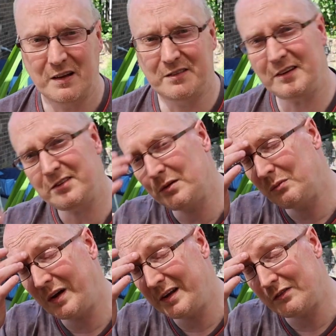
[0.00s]

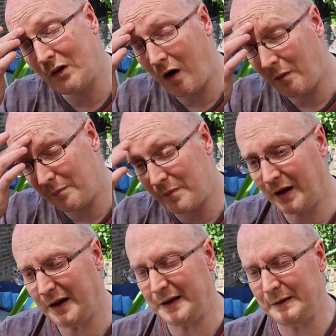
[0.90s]
system where you've got
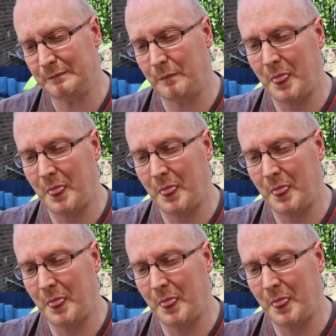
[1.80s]
a